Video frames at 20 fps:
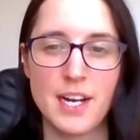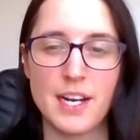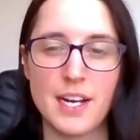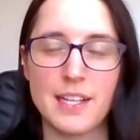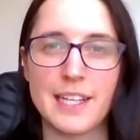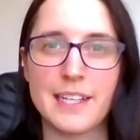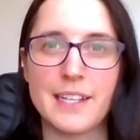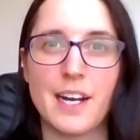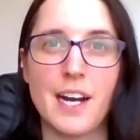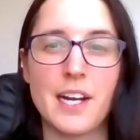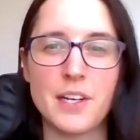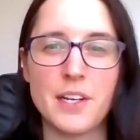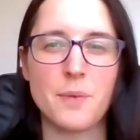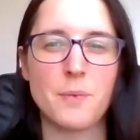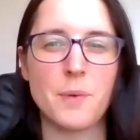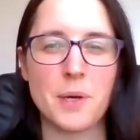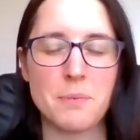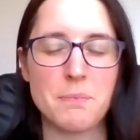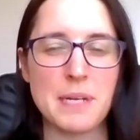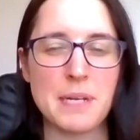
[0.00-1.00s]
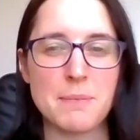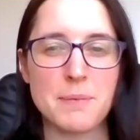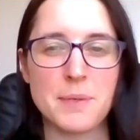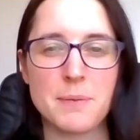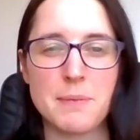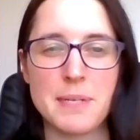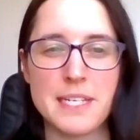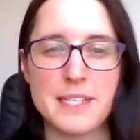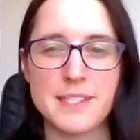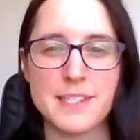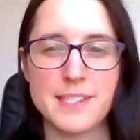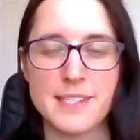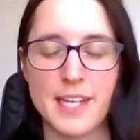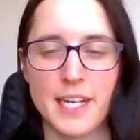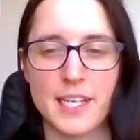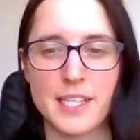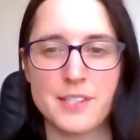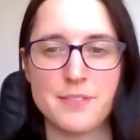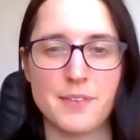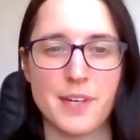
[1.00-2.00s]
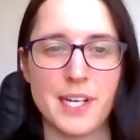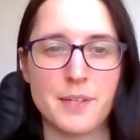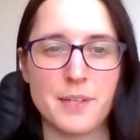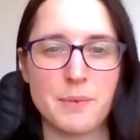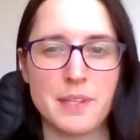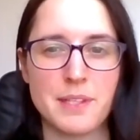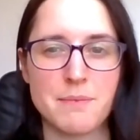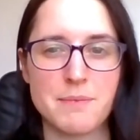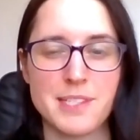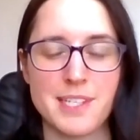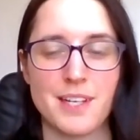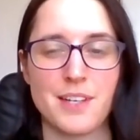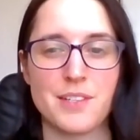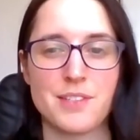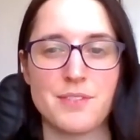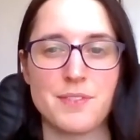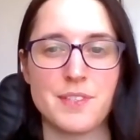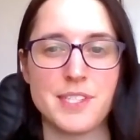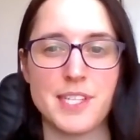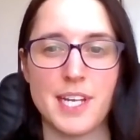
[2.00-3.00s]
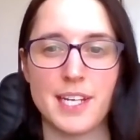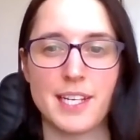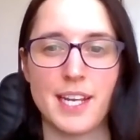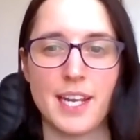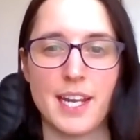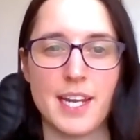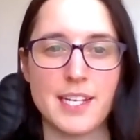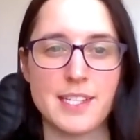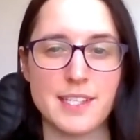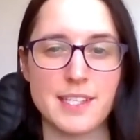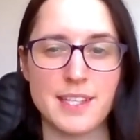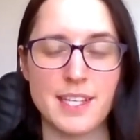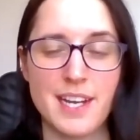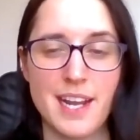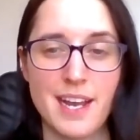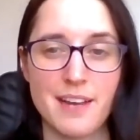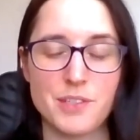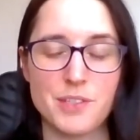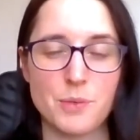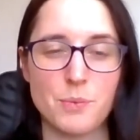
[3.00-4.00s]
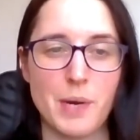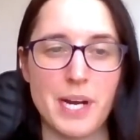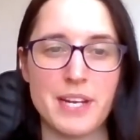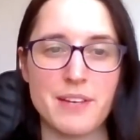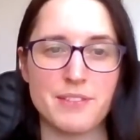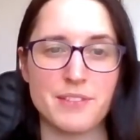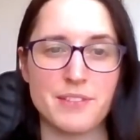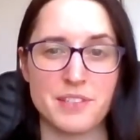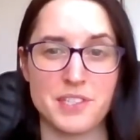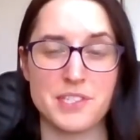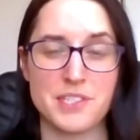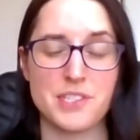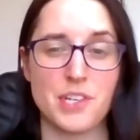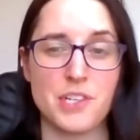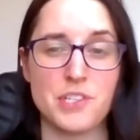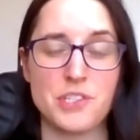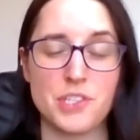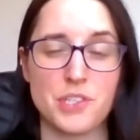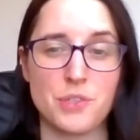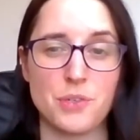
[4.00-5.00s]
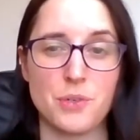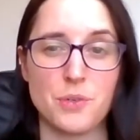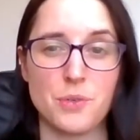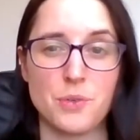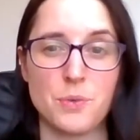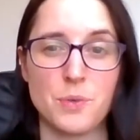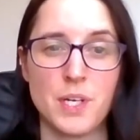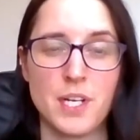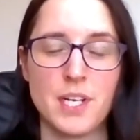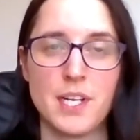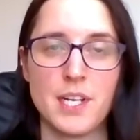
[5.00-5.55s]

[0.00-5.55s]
like I don't want people to be dissatisfied with themselves for decades and then have to wait for a surgical